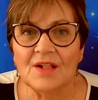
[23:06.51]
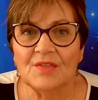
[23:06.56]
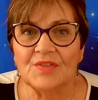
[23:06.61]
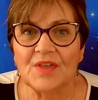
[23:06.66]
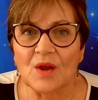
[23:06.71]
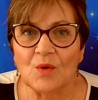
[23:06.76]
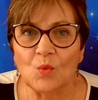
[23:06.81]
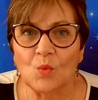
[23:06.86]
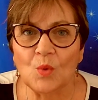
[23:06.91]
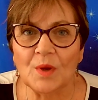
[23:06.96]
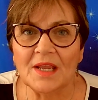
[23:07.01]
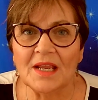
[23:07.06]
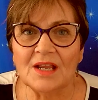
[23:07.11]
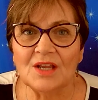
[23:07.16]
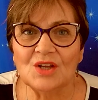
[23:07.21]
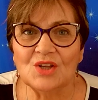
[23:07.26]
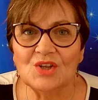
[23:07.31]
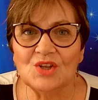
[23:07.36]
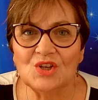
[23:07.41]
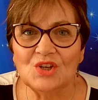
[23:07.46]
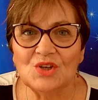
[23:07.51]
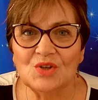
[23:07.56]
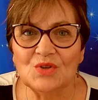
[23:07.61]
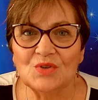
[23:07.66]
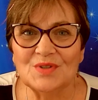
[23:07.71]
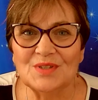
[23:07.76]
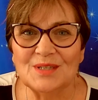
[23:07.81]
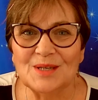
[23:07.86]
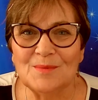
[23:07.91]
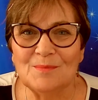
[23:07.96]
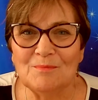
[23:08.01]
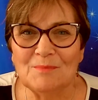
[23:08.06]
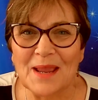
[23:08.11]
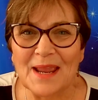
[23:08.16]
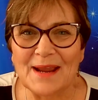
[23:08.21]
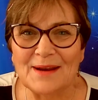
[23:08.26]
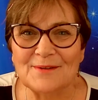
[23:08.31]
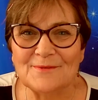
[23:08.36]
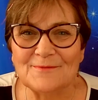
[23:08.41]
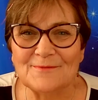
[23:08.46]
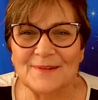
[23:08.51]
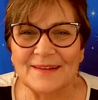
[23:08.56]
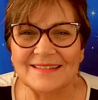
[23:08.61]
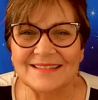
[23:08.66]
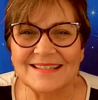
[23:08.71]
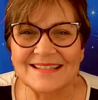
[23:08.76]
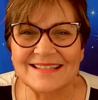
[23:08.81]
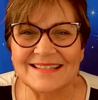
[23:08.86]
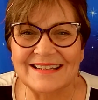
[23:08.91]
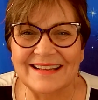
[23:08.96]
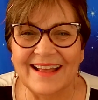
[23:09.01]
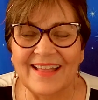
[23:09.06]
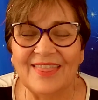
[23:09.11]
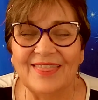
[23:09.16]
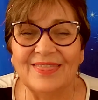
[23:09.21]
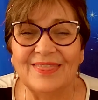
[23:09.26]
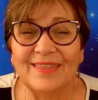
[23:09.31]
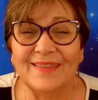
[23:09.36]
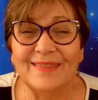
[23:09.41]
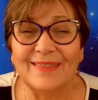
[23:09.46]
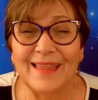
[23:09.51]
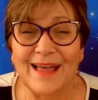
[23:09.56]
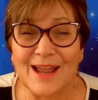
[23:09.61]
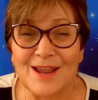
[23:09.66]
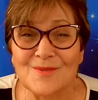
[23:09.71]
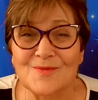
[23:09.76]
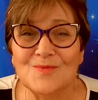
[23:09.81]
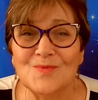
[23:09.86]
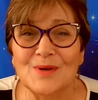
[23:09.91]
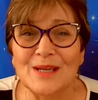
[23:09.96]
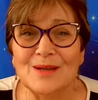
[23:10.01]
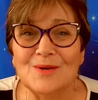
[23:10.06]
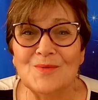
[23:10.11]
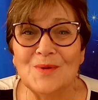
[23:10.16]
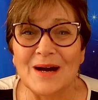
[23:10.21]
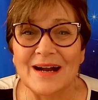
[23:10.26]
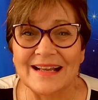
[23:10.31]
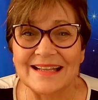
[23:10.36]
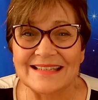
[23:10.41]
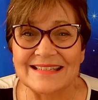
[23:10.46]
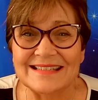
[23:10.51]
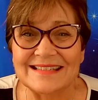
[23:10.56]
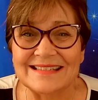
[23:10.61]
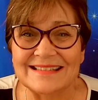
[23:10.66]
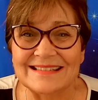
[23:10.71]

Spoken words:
that we can use to manifest the life we want.